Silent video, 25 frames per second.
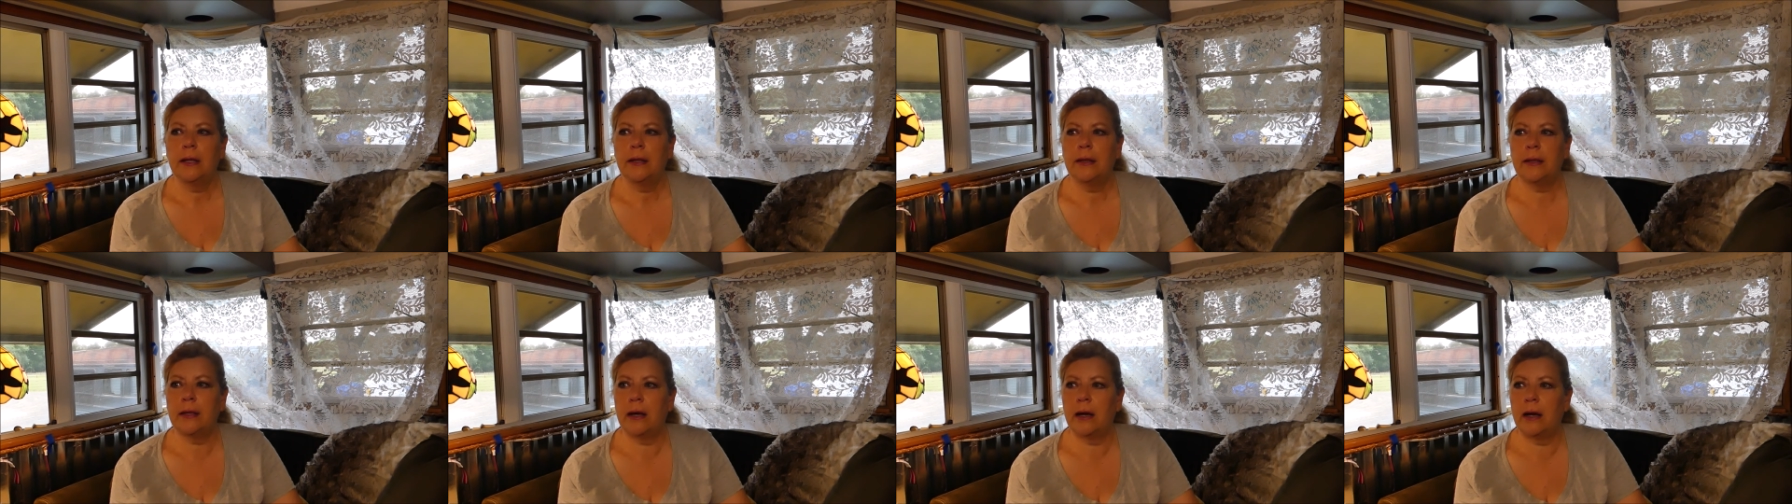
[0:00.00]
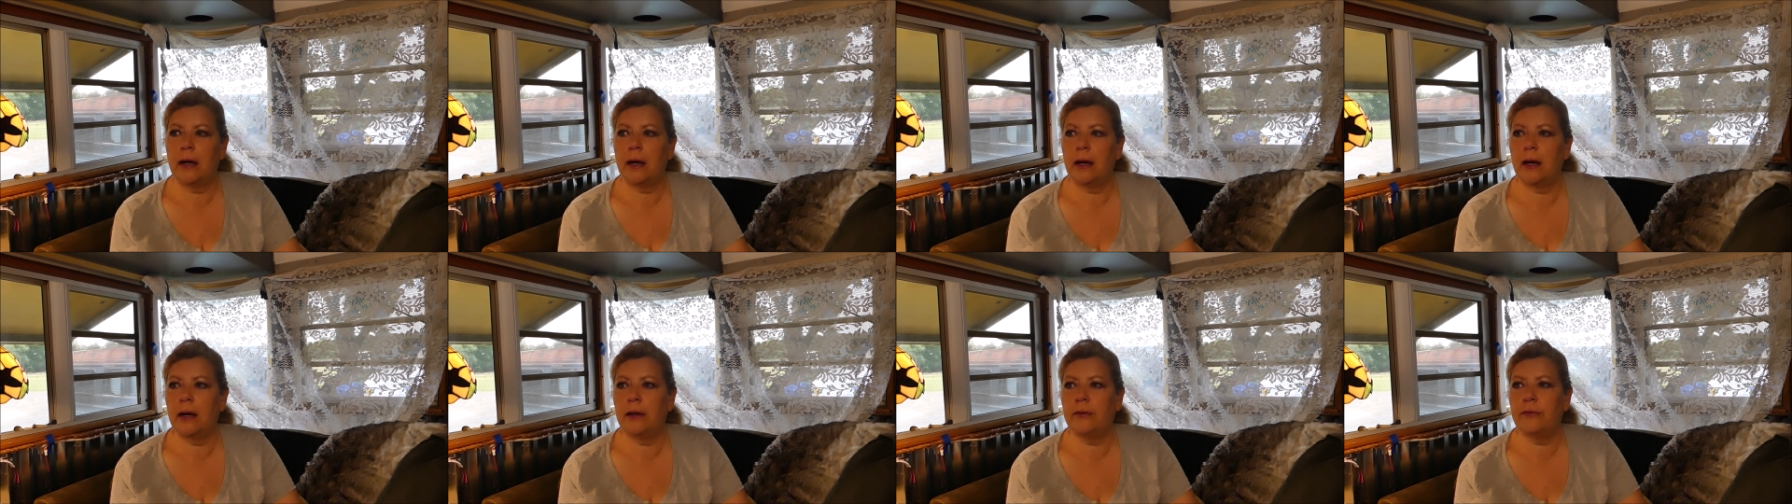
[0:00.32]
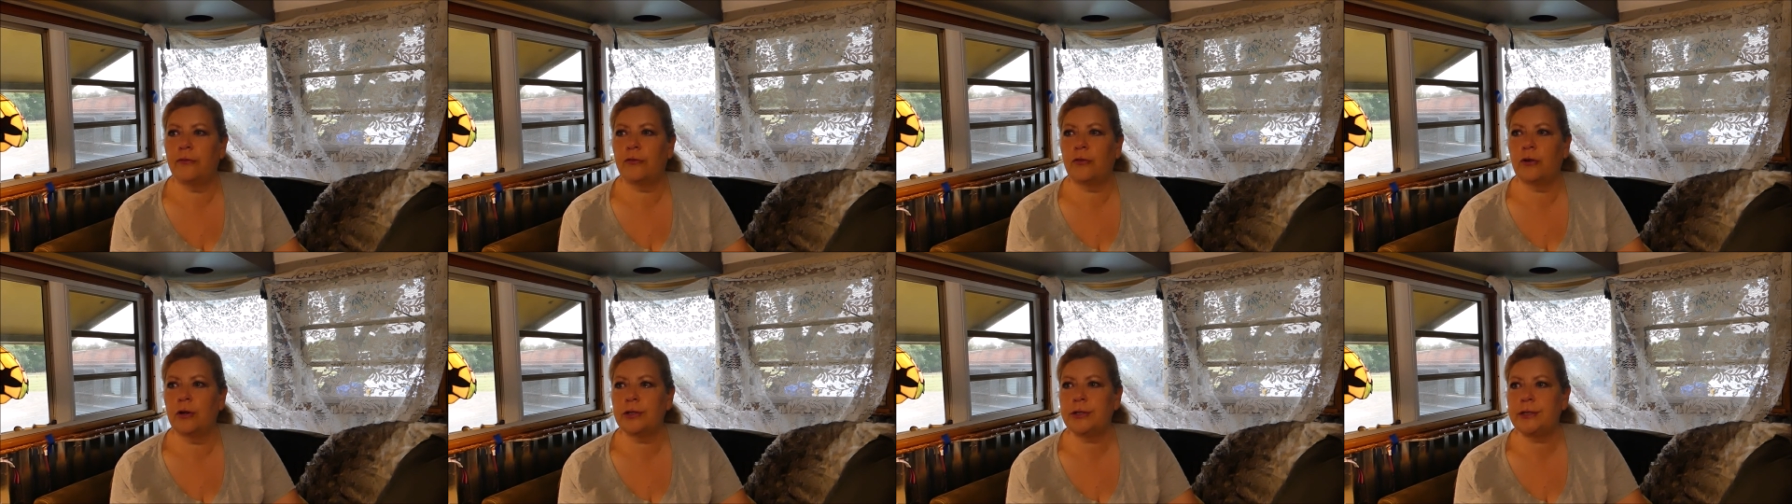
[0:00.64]
The
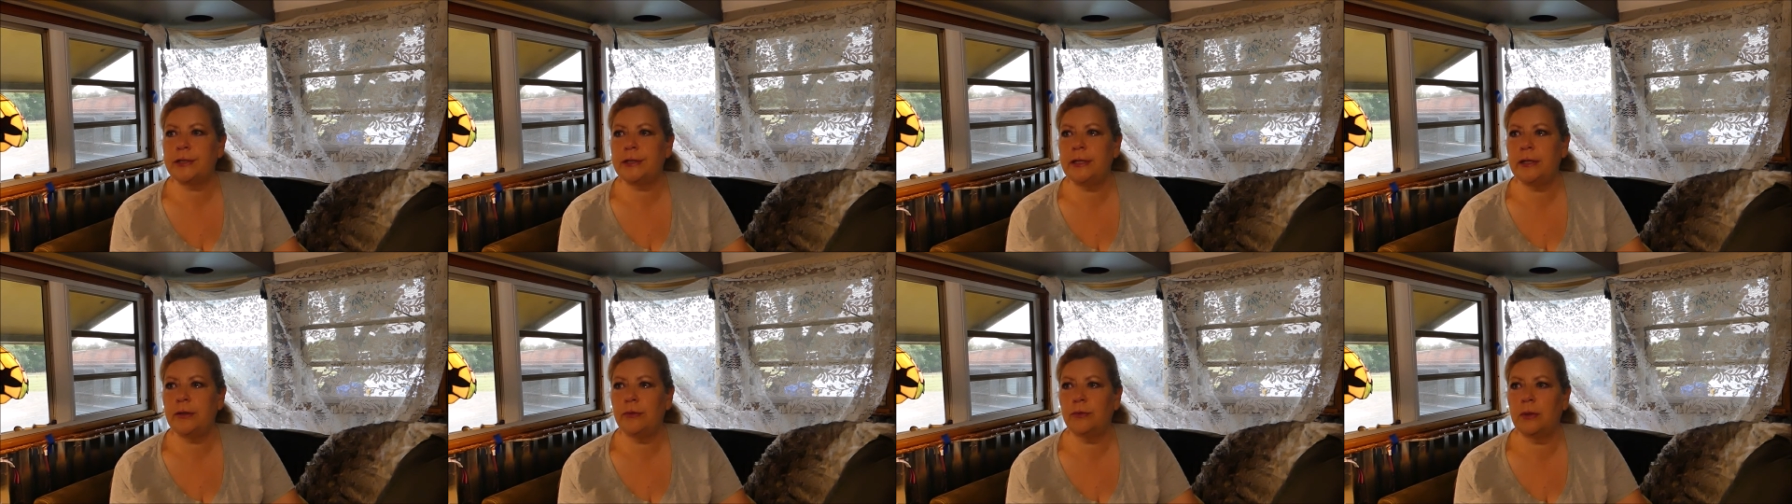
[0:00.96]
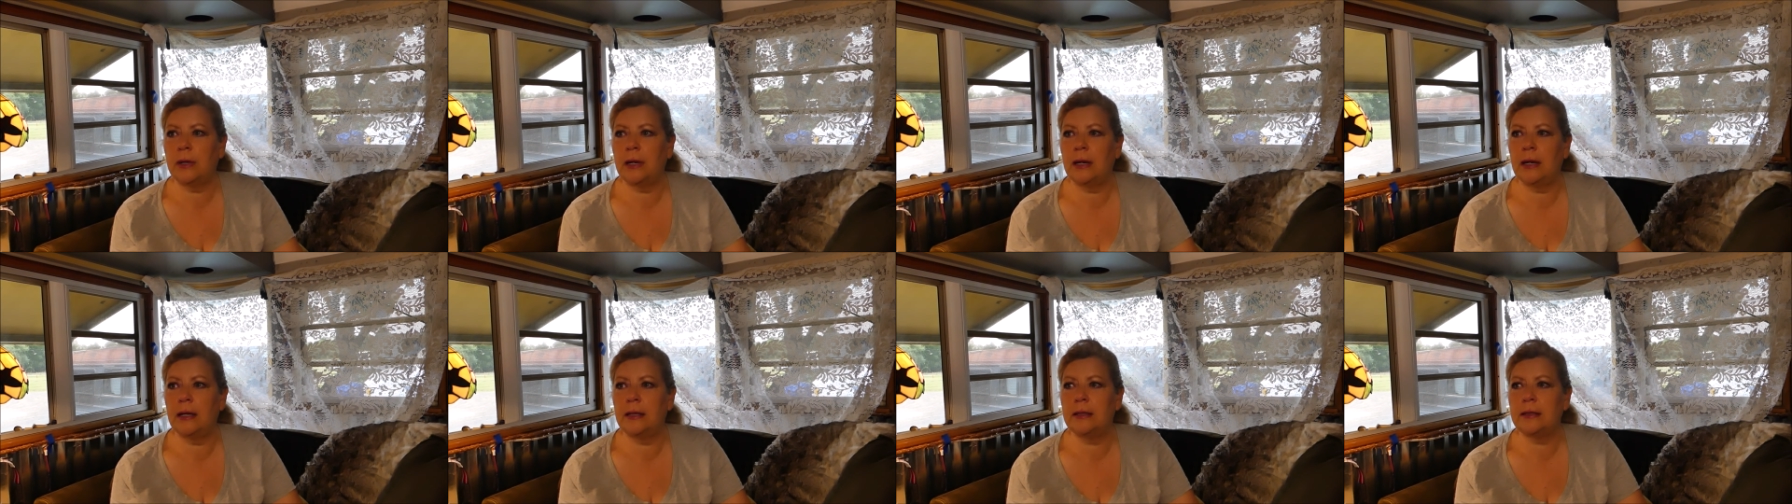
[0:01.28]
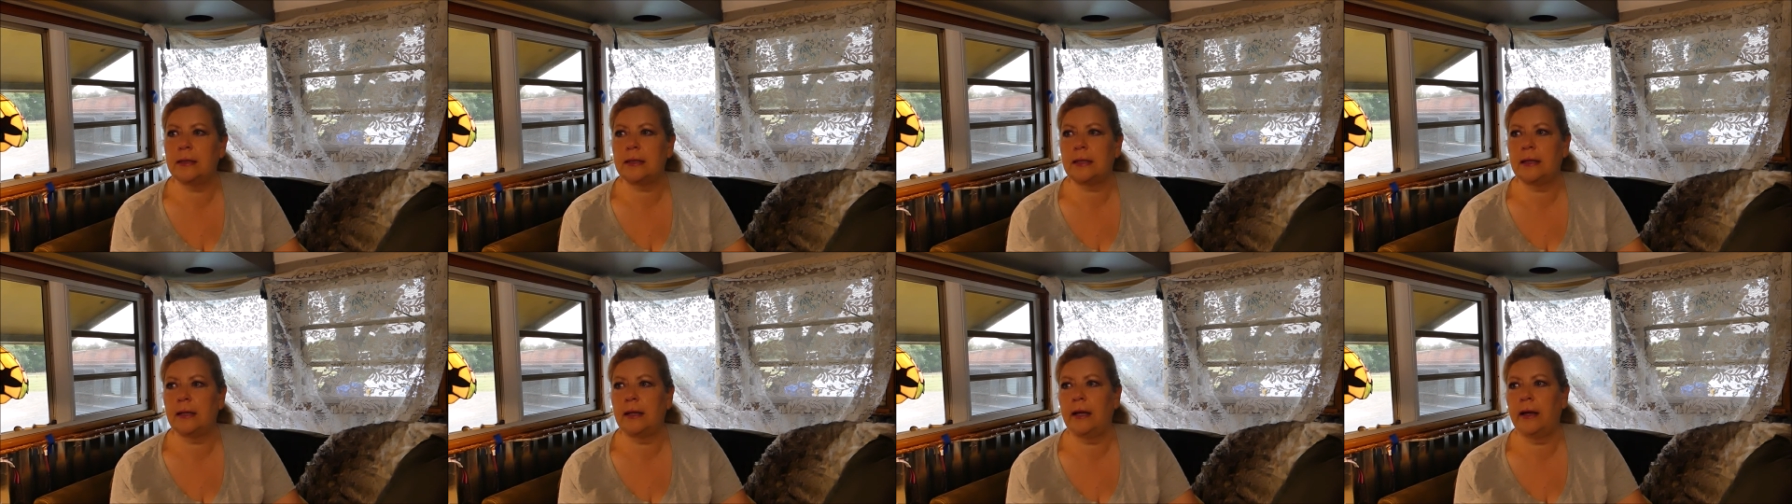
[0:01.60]
unfortunate ones that